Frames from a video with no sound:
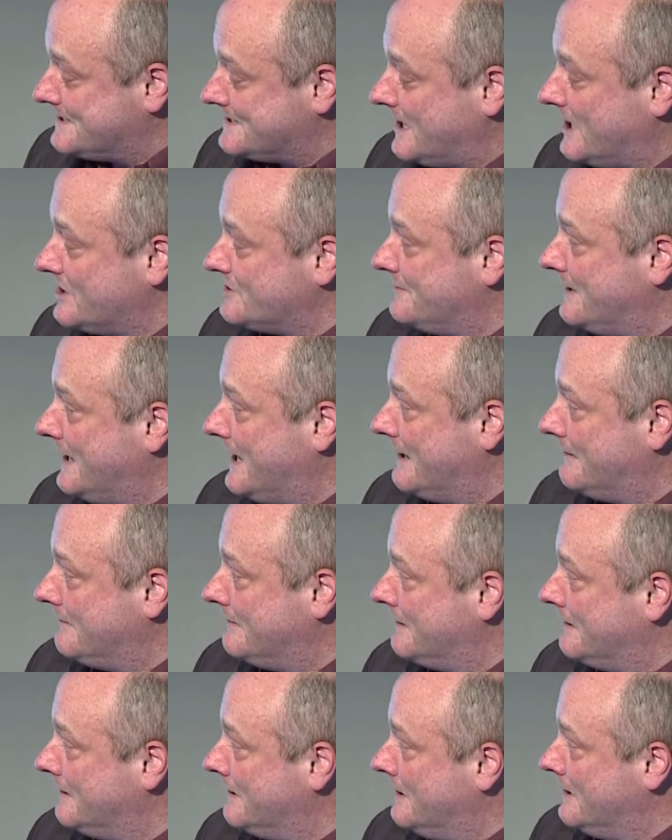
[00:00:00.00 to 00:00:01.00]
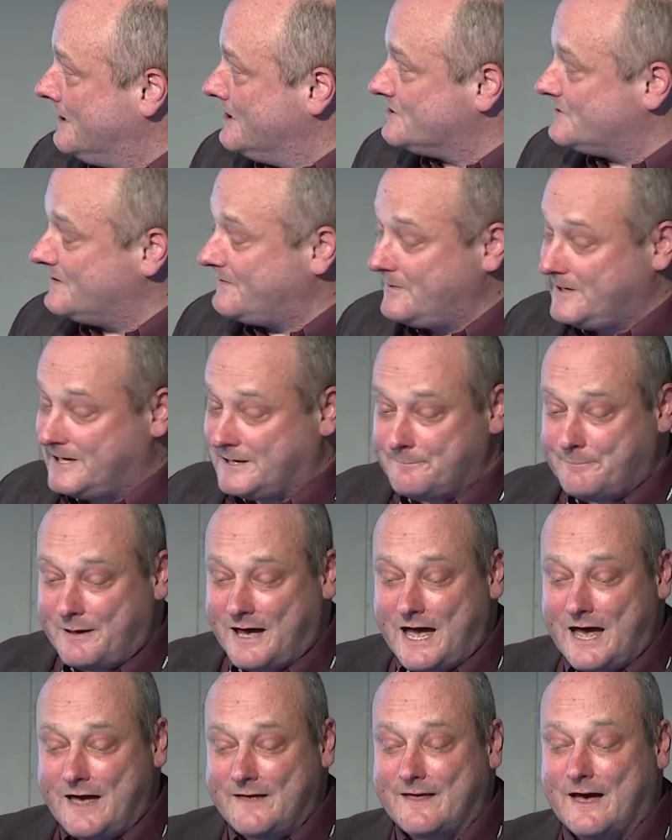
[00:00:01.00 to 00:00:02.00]
catchment area. So if we
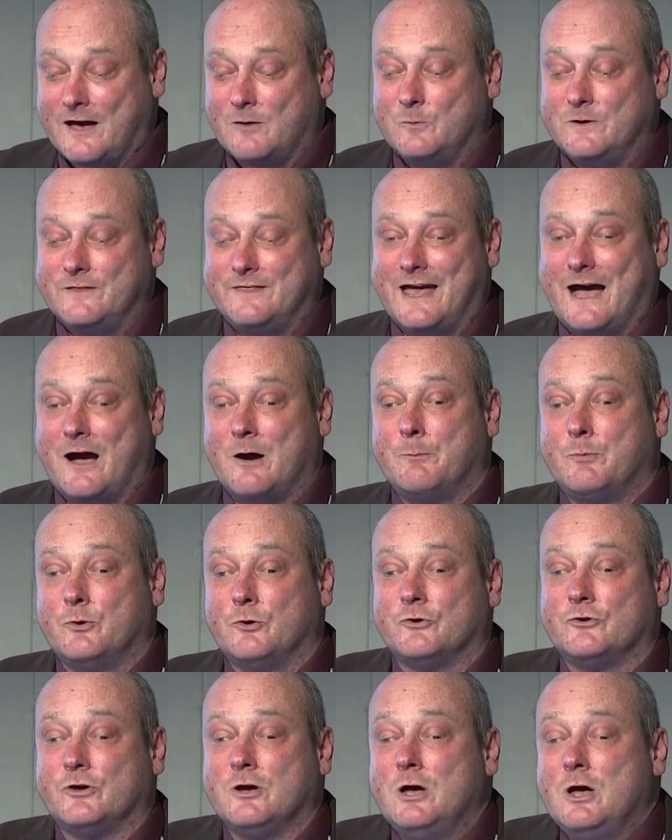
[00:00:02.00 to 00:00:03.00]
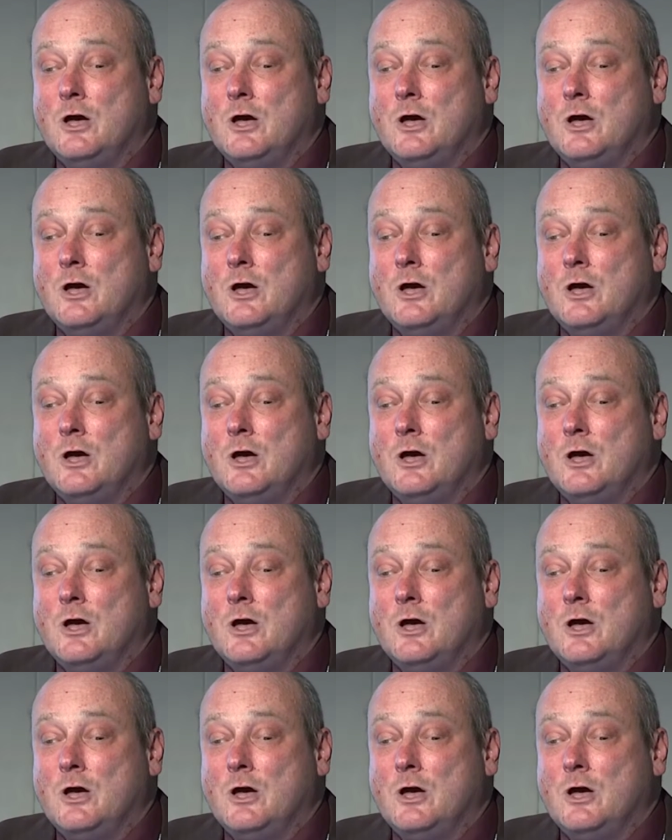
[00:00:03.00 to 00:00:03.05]
compare that with the output